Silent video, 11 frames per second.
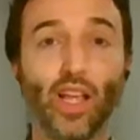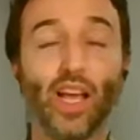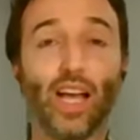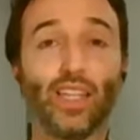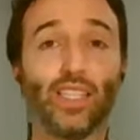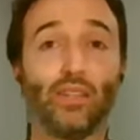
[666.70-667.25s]

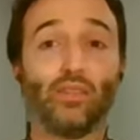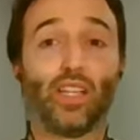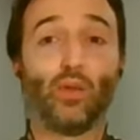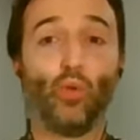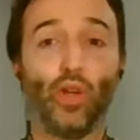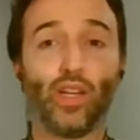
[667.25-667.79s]
At the same
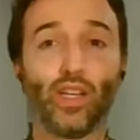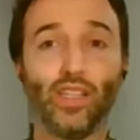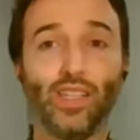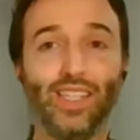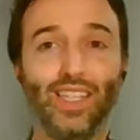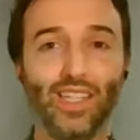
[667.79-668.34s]
time, we
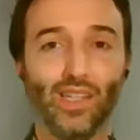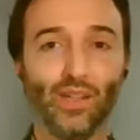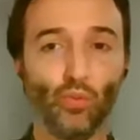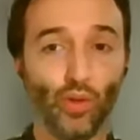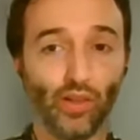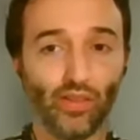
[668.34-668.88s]
can deal
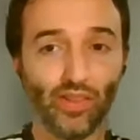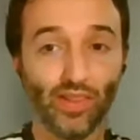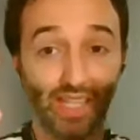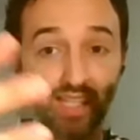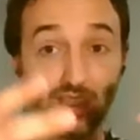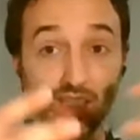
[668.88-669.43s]
with
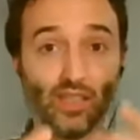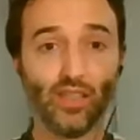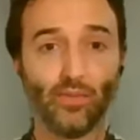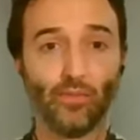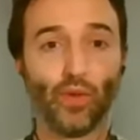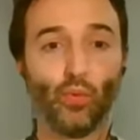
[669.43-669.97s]
data.
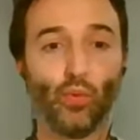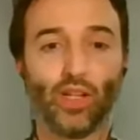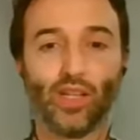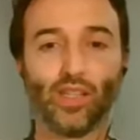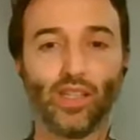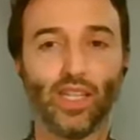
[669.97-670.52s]
We
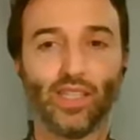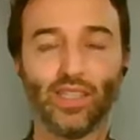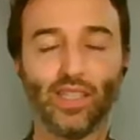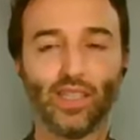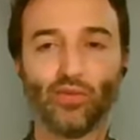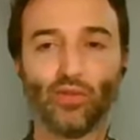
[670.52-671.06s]
can get
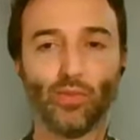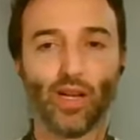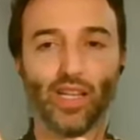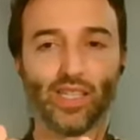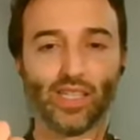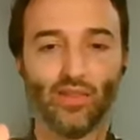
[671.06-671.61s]
data from
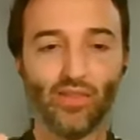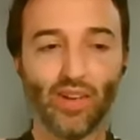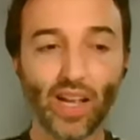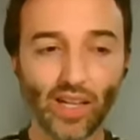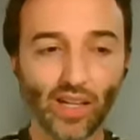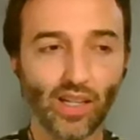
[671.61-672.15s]
an Excel
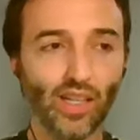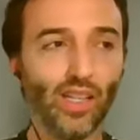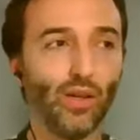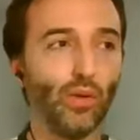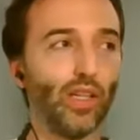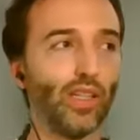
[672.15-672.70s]
file.
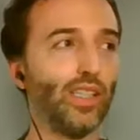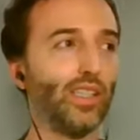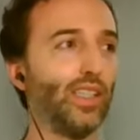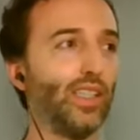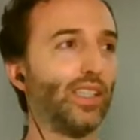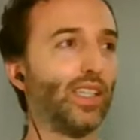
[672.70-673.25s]
We can get
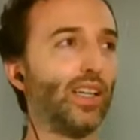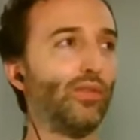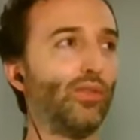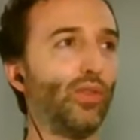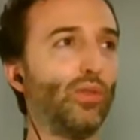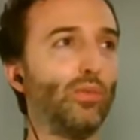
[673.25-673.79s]
data
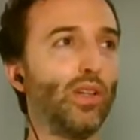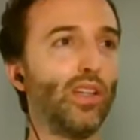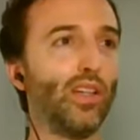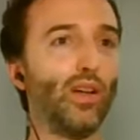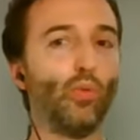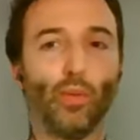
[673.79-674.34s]
from
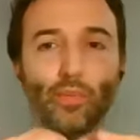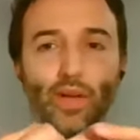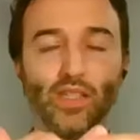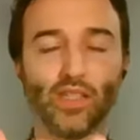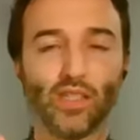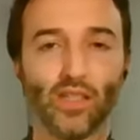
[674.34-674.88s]
a web
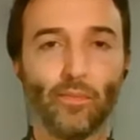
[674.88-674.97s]
page.